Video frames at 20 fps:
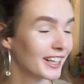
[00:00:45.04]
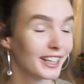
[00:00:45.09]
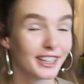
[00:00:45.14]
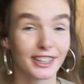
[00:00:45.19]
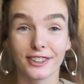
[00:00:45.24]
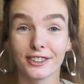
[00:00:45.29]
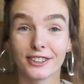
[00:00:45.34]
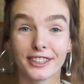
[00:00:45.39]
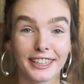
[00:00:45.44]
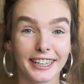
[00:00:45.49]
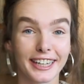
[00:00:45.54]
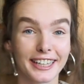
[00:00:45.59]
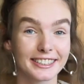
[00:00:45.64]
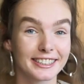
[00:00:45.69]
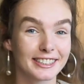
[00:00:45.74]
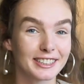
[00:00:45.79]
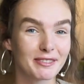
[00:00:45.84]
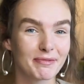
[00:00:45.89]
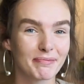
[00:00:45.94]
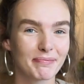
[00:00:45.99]
looking at
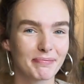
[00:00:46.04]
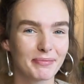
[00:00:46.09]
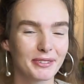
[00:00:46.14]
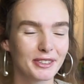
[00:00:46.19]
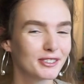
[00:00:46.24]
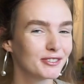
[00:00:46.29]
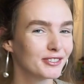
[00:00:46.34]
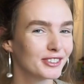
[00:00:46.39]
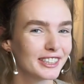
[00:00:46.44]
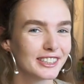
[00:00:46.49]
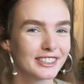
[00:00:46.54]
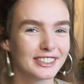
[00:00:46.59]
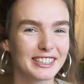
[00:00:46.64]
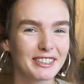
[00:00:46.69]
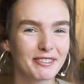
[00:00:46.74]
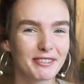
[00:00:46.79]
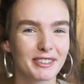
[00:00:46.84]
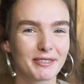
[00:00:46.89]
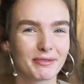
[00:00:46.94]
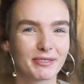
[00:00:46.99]
some beautiful
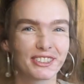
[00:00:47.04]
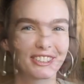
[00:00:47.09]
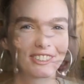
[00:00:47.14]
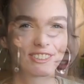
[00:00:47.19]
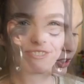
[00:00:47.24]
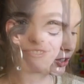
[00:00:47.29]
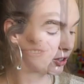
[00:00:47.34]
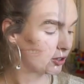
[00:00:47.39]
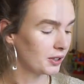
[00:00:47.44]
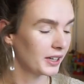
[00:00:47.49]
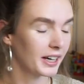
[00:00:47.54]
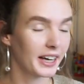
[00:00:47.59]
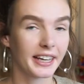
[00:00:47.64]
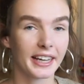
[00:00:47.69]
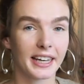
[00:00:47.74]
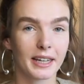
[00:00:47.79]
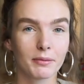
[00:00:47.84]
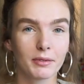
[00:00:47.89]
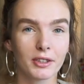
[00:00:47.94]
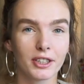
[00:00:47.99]
anthuriums. So I
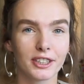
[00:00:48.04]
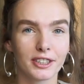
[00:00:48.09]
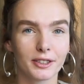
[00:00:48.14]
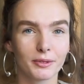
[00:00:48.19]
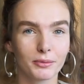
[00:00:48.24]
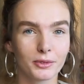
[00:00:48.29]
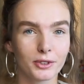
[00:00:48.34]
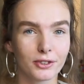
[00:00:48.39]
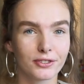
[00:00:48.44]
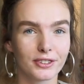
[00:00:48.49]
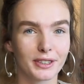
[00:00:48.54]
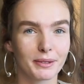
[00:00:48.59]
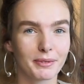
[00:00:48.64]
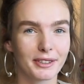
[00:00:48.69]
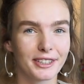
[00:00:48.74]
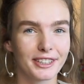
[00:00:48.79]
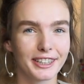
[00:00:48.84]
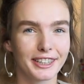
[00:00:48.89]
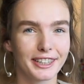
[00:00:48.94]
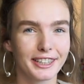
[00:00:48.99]
am gonna move them
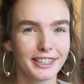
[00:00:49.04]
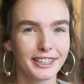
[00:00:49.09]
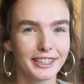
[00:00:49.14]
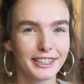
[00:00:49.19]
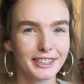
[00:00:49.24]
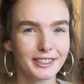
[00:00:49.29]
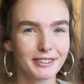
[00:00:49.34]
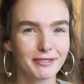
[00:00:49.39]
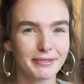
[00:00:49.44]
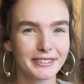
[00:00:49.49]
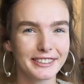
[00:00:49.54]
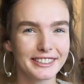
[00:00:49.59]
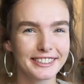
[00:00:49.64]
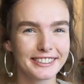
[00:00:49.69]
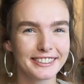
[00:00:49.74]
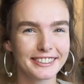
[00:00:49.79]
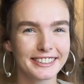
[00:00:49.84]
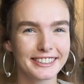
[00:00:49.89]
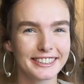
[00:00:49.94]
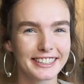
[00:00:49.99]
a little bit
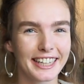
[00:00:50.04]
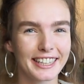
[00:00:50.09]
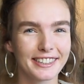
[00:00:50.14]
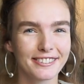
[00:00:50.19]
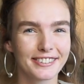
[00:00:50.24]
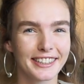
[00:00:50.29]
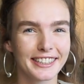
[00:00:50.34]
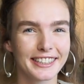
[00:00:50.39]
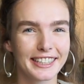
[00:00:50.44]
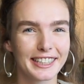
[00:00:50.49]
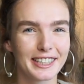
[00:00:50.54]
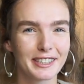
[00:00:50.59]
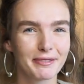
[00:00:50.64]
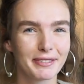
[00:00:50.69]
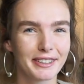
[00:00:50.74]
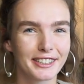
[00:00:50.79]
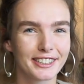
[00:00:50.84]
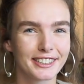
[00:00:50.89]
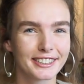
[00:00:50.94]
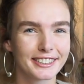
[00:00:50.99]
to the side right now
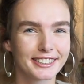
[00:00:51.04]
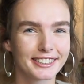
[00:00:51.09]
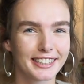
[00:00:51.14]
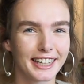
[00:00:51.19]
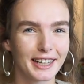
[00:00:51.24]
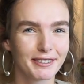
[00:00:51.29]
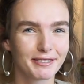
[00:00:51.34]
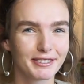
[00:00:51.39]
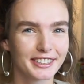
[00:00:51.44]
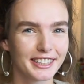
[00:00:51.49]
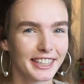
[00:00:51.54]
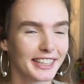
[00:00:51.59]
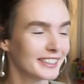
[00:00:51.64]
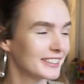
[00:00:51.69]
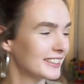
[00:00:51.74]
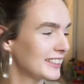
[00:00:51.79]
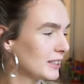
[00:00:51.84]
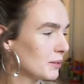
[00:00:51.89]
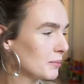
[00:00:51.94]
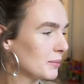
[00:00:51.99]
because I'm
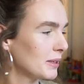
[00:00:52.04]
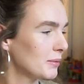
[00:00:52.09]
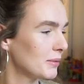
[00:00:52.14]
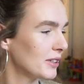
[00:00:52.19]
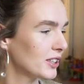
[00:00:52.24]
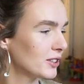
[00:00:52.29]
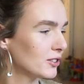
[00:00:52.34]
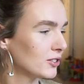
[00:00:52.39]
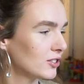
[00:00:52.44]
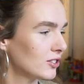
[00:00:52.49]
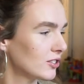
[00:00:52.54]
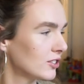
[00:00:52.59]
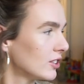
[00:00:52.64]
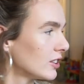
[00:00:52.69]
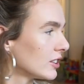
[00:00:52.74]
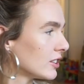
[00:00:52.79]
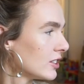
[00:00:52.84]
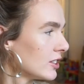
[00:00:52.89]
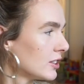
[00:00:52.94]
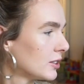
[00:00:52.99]
scared that I'm maybe going to
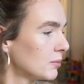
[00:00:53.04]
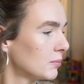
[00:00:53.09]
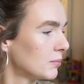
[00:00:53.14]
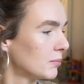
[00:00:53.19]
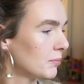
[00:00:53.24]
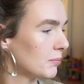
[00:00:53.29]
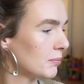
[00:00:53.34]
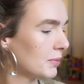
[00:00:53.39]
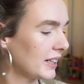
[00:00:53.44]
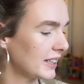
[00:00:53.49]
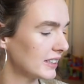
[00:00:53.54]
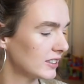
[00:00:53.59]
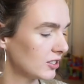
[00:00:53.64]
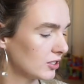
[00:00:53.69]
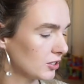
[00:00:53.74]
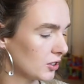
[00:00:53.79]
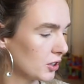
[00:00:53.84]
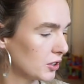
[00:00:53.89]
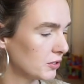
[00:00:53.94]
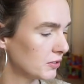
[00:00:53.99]
knock some
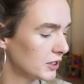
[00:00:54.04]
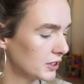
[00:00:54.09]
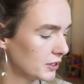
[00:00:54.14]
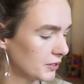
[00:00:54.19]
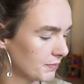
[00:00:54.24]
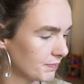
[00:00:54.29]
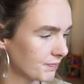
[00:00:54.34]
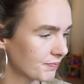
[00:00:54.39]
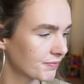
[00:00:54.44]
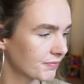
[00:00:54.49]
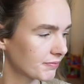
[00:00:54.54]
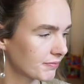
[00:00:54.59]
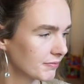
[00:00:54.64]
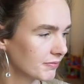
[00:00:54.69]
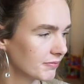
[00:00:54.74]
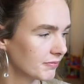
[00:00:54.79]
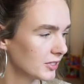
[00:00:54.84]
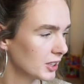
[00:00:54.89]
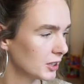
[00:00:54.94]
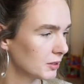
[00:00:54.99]
plants over.
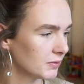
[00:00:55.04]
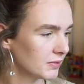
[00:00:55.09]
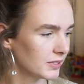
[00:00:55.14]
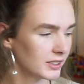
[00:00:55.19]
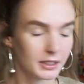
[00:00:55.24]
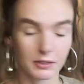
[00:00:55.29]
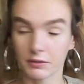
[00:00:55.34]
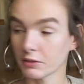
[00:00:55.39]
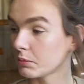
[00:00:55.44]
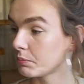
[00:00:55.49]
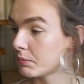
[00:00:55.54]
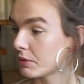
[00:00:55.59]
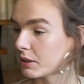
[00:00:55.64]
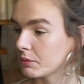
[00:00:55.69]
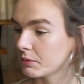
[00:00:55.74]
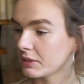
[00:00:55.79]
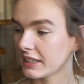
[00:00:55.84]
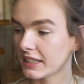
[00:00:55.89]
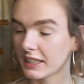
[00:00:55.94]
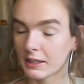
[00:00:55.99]
That will
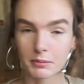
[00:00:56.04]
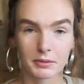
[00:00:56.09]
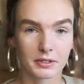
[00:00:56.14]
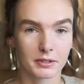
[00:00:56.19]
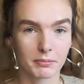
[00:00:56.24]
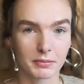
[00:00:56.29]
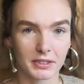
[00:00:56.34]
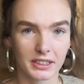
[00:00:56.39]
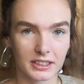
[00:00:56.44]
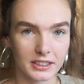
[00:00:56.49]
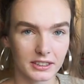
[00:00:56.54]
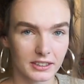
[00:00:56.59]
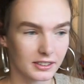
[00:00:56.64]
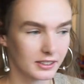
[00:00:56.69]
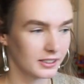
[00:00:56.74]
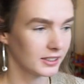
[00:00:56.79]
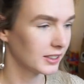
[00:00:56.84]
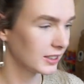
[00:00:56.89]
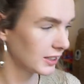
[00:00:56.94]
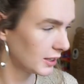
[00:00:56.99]
probably happen
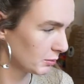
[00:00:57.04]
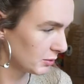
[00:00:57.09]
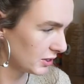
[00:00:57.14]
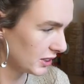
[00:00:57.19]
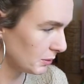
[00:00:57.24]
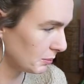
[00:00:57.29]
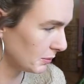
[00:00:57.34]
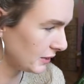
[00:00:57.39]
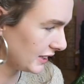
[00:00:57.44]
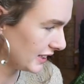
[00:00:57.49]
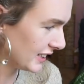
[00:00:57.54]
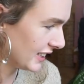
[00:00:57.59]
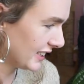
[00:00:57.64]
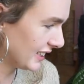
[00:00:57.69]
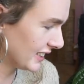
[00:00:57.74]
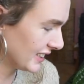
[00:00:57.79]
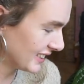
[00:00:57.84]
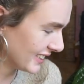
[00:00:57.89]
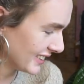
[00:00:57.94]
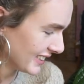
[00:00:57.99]
because clumsy me. Which